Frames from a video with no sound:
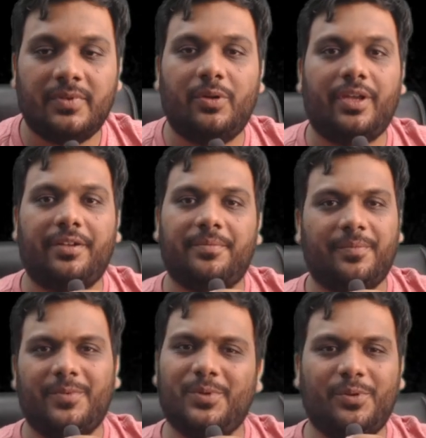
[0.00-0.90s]
Okay,
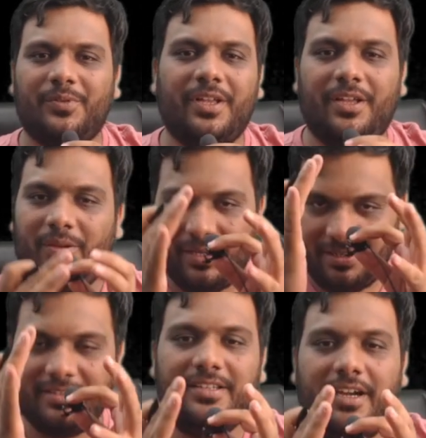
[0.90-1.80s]
so you
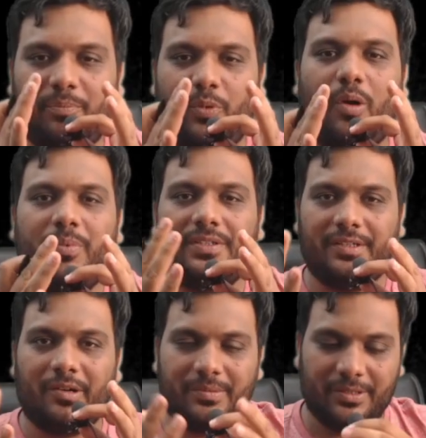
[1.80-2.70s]
can just get a proper
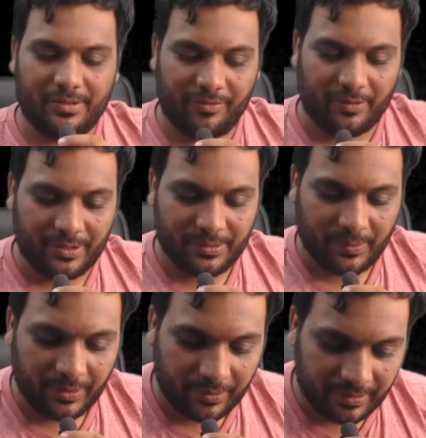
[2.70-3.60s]
synopsis of what is
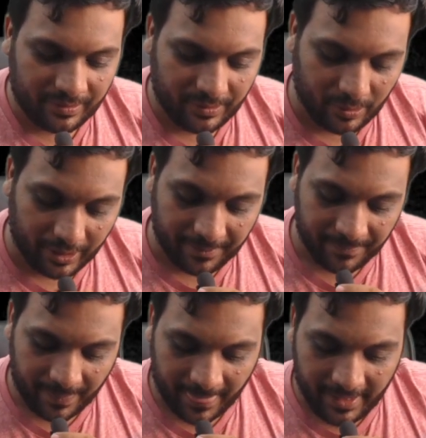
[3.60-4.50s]
going on.
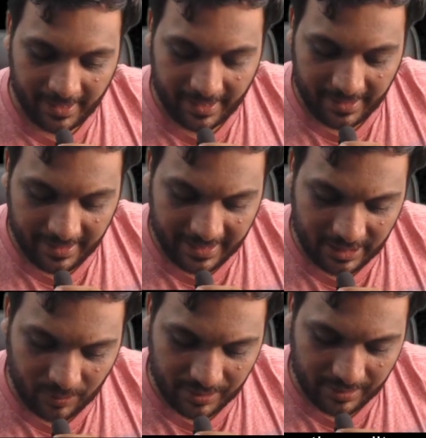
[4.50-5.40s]
Okay, and
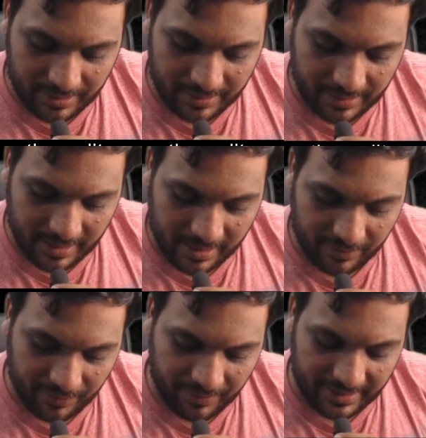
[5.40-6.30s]
next question is
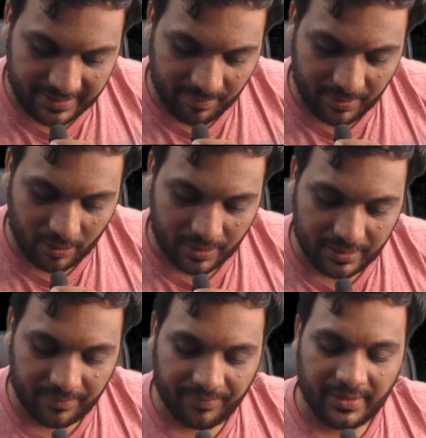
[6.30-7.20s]
now very simple
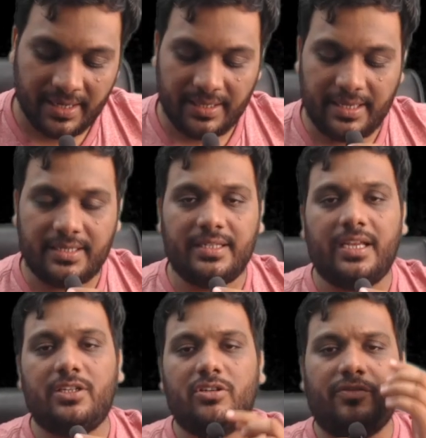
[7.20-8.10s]
question that
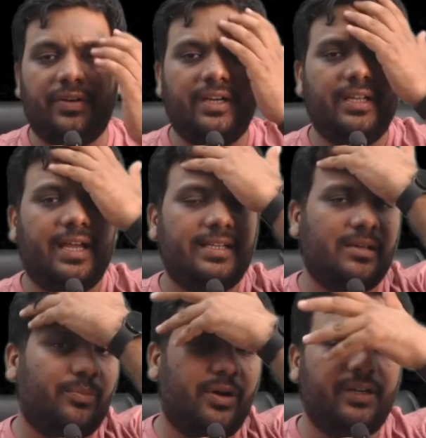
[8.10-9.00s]
CAG of India has
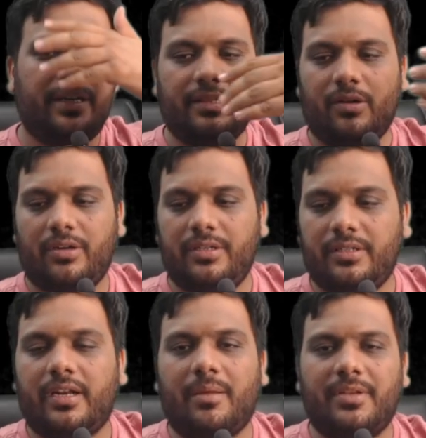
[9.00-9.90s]
appointed the auditor,
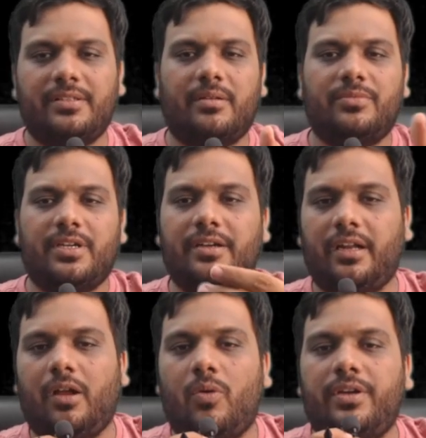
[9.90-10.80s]
I mean some chartered
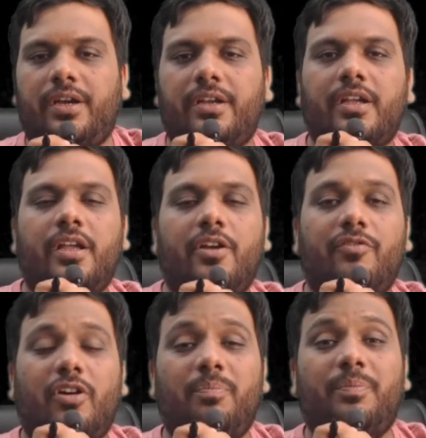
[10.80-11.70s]
accountant,
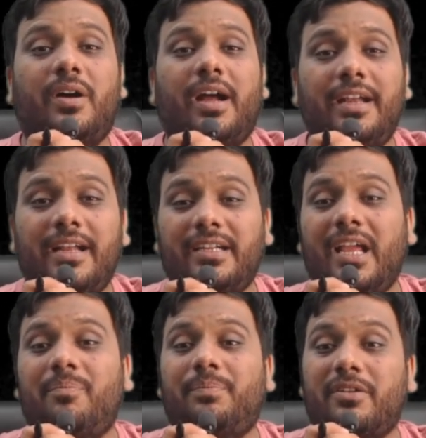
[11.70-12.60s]
for
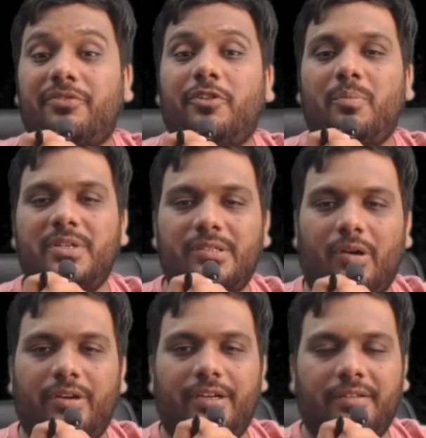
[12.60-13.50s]
conducting performance
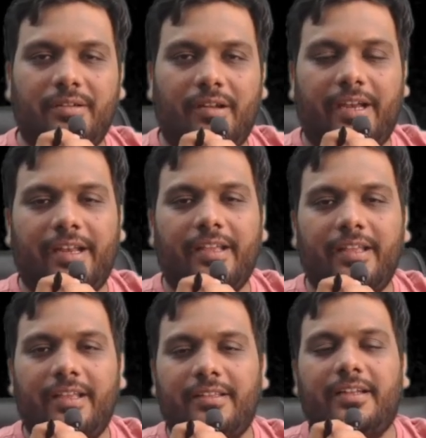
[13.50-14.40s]
audit. All right,
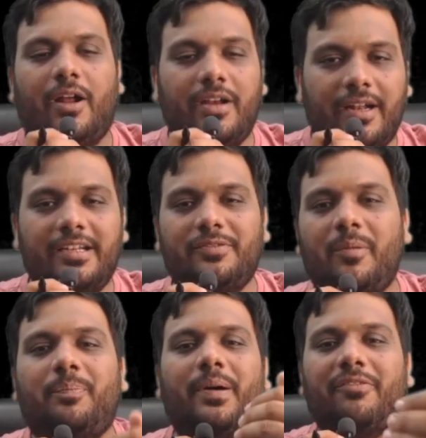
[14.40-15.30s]
and now that is for
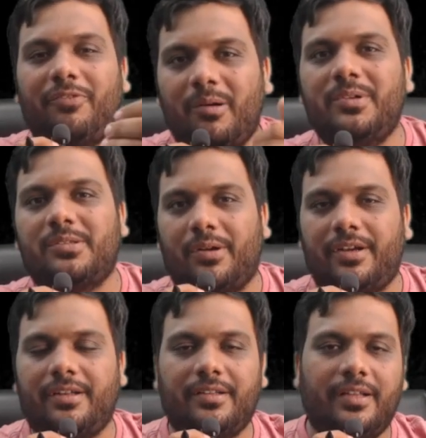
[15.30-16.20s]
performance audit.